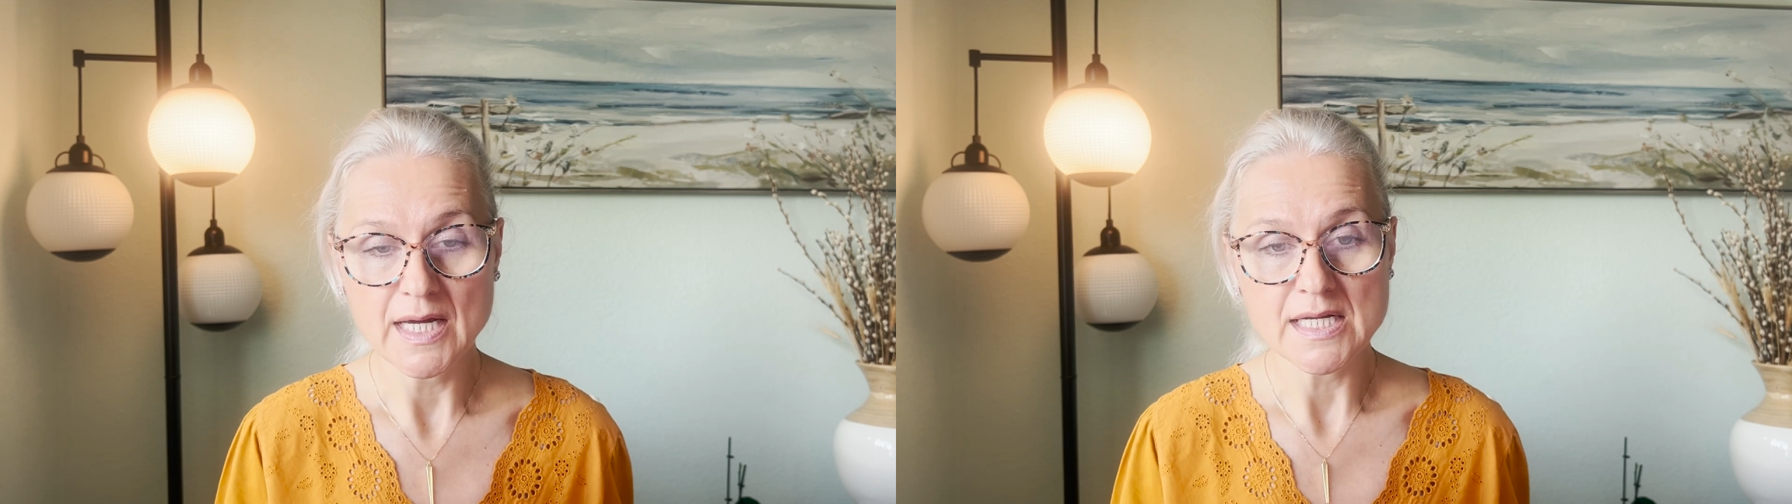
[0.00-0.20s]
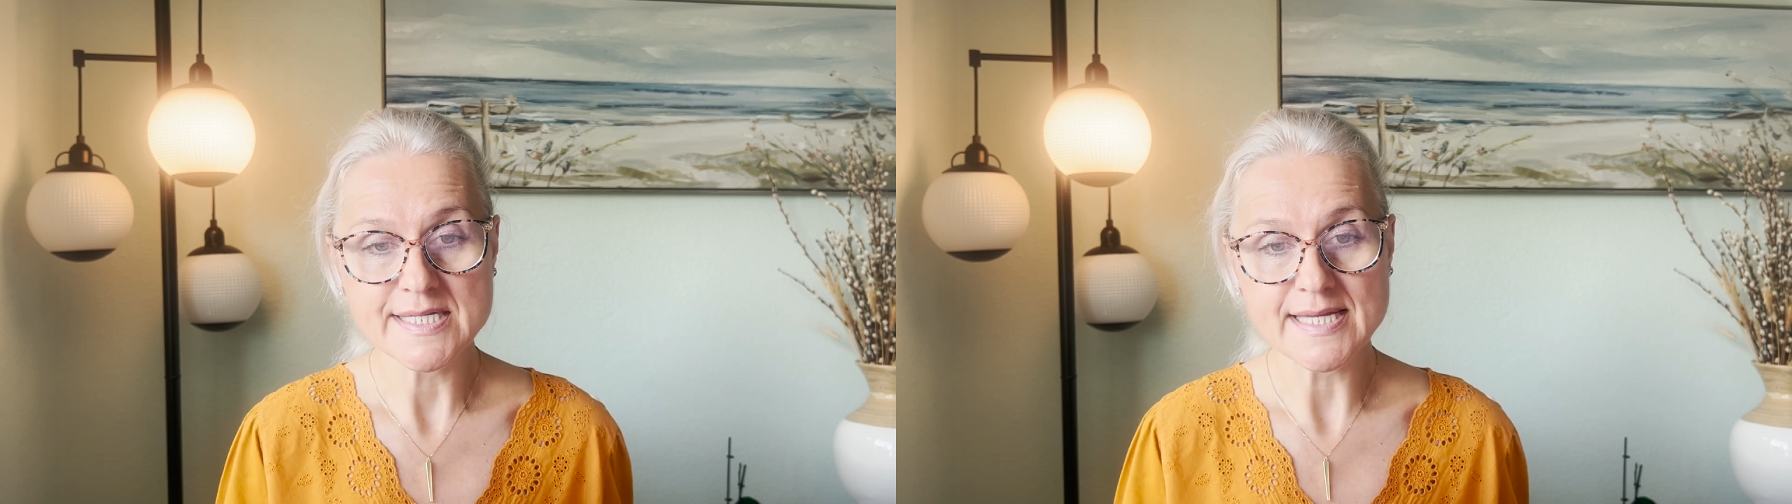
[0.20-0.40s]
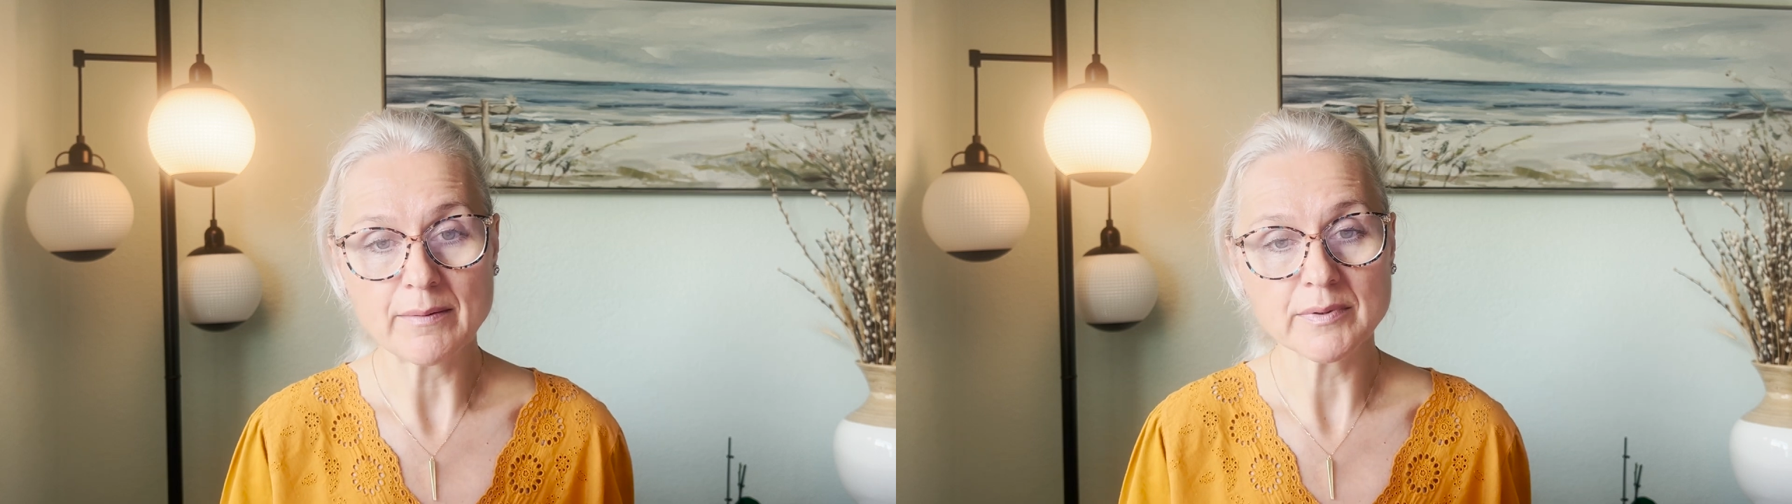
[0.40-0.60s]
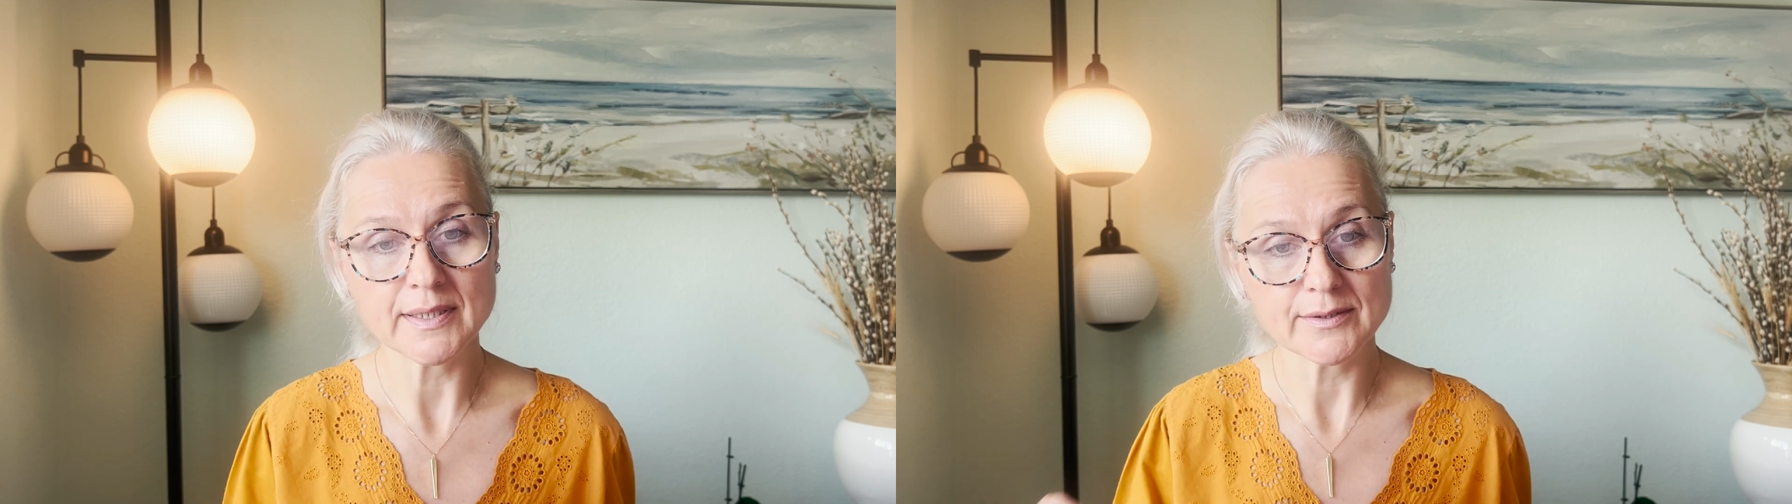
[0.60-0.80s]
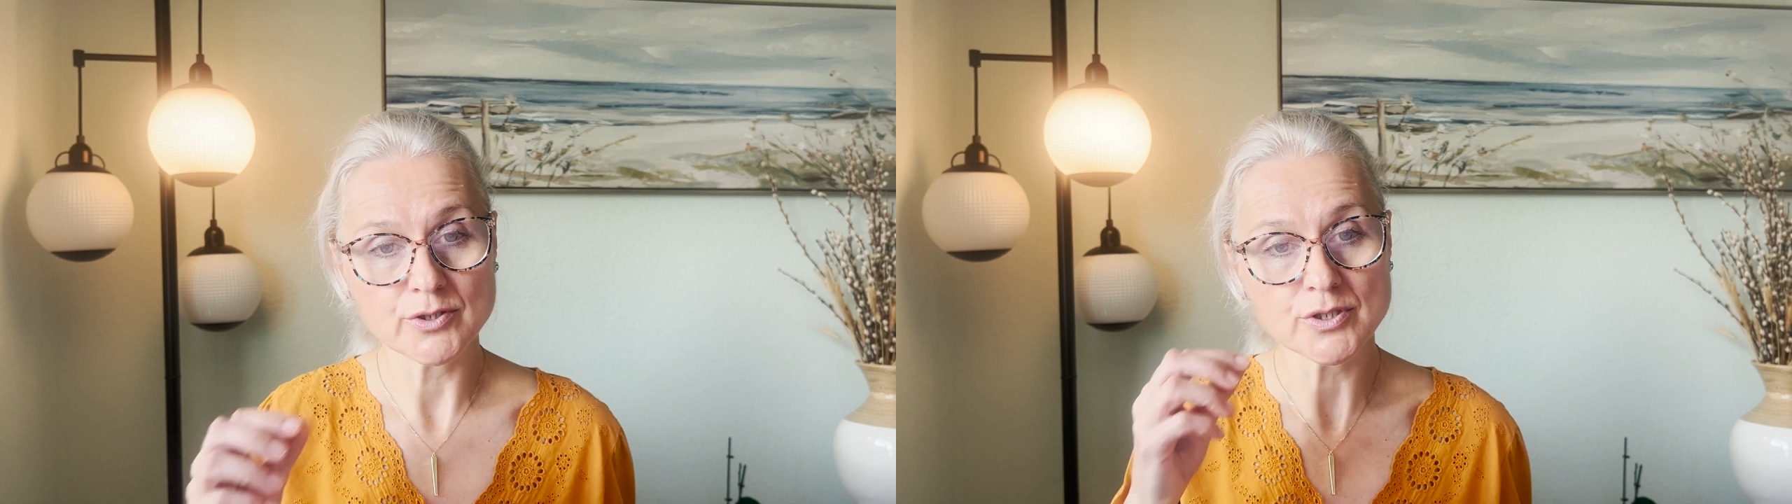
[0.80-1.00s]
Some
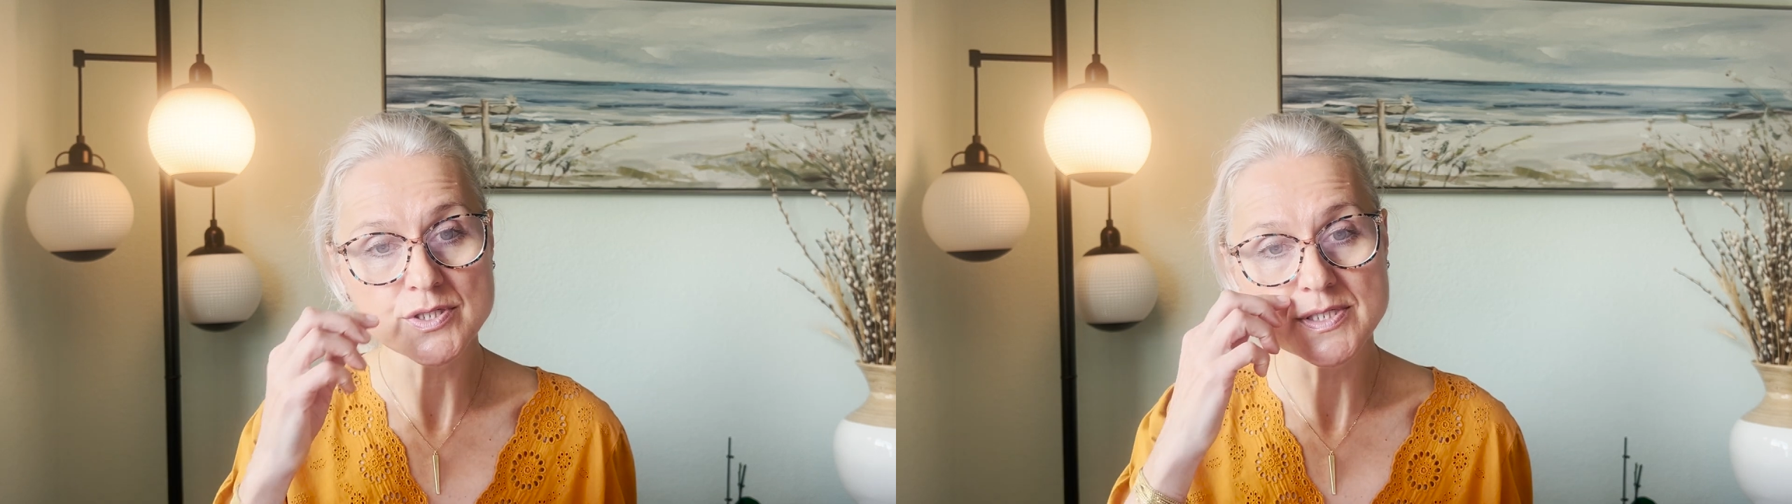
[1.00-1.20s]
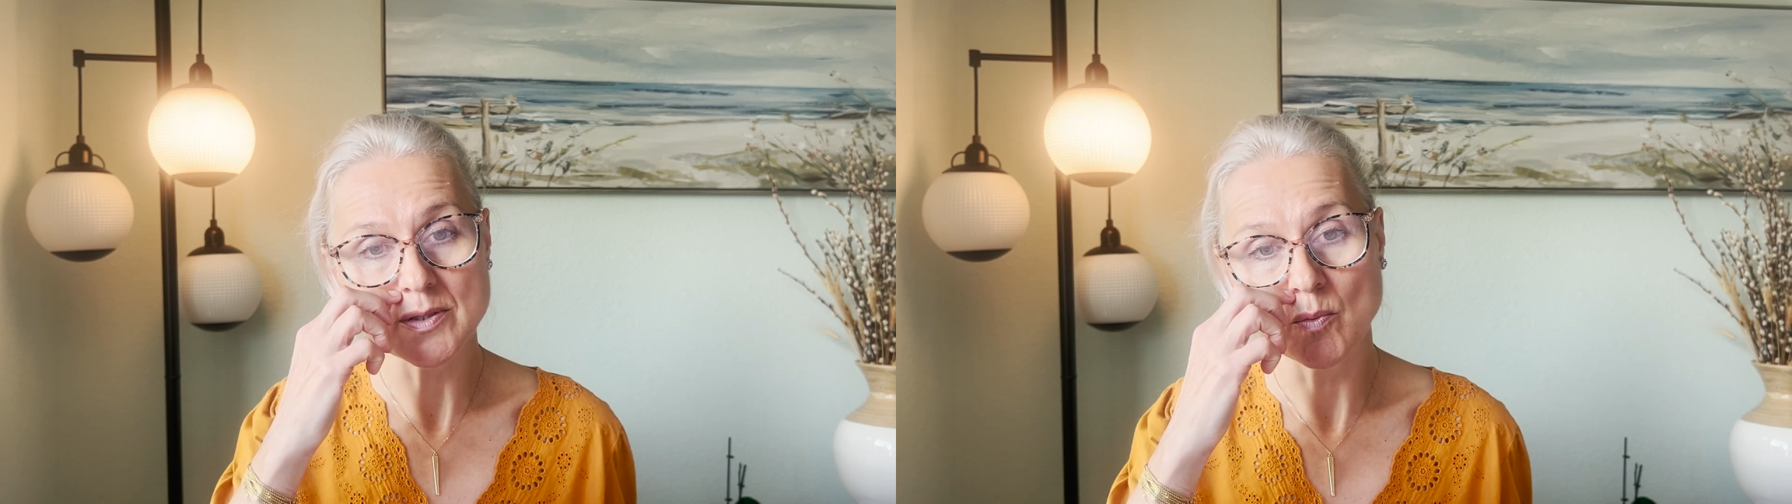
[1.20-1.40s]
lenders